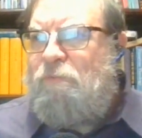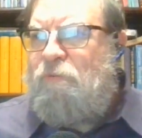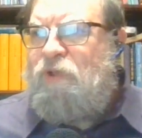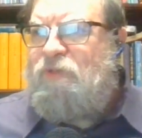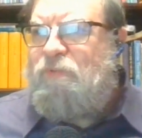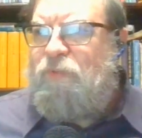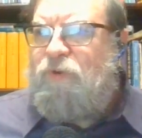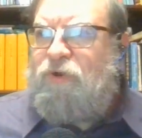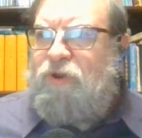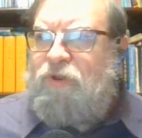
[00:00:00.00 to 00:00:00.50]

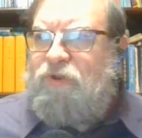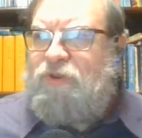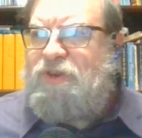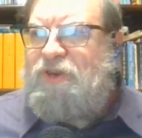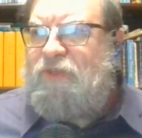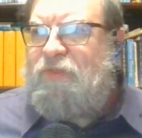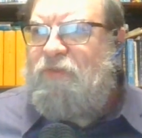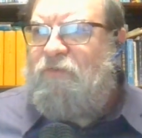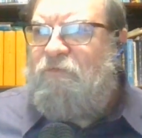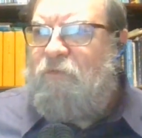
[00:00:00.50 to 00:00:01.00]
was
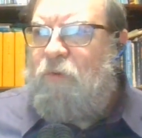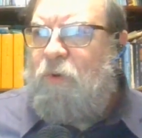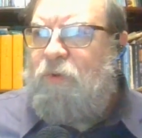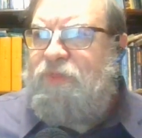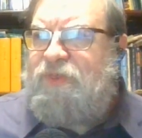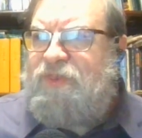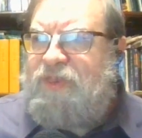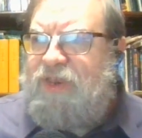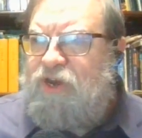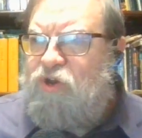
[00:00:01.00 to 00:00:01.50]
produced in the
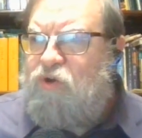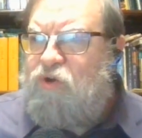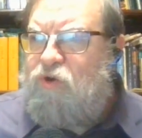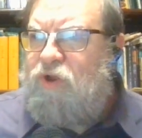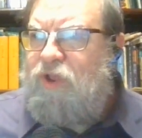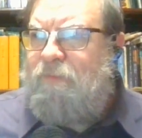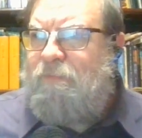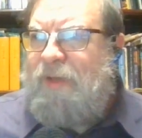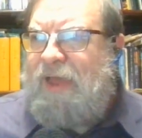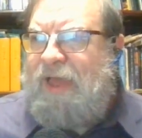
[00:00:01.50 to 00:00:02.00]
4th
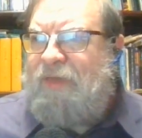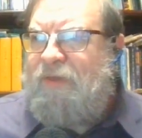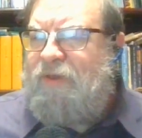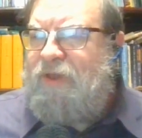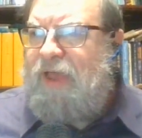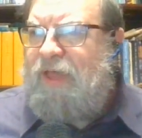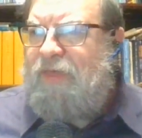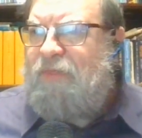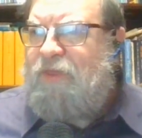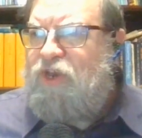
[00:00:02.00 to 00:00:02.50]
century by
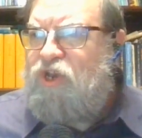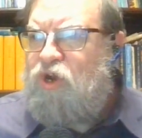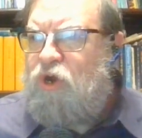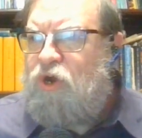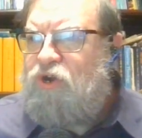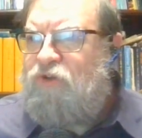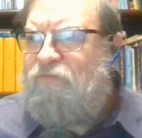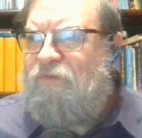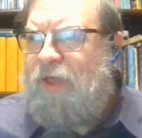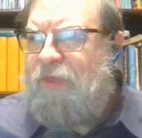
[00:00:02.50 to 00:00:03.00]
the
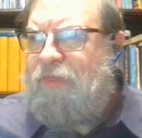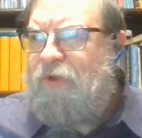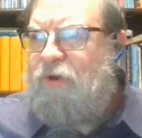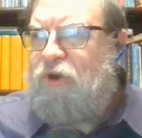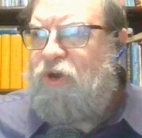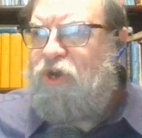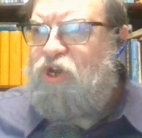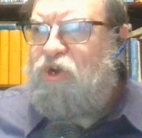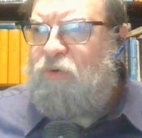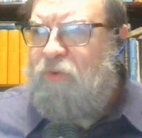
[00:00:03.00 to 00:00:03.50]
church
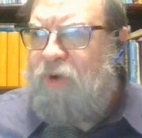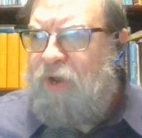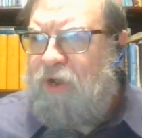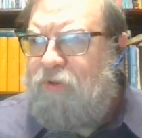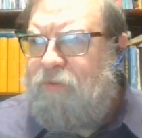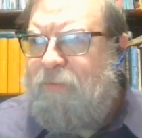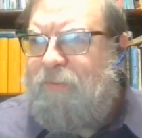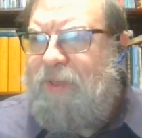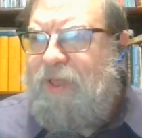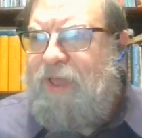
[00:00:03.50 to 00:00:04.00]
father
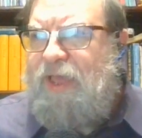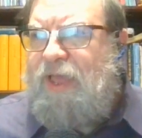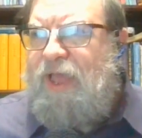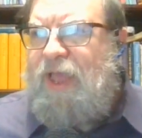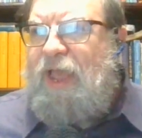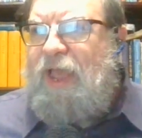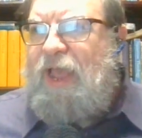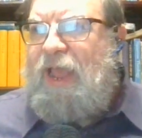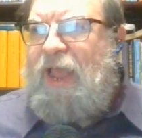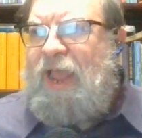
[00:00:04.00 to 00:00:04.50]
Jerome,
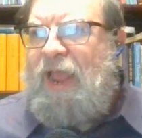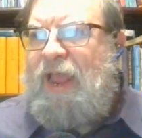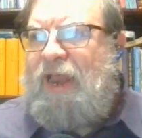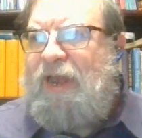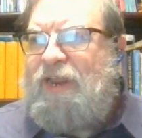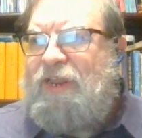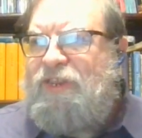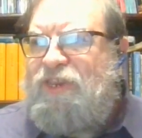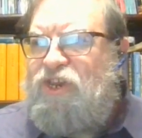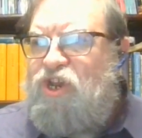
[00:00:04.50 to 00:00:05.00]

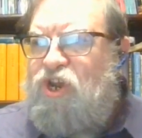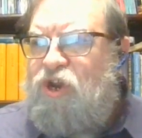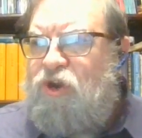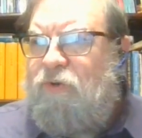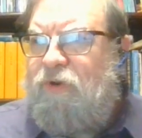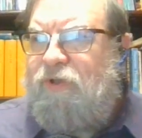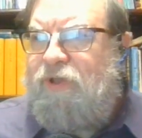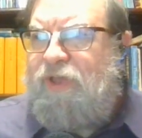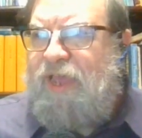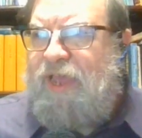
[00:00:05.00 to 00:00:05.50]
and it's
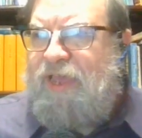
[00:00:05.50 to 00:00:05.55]
generally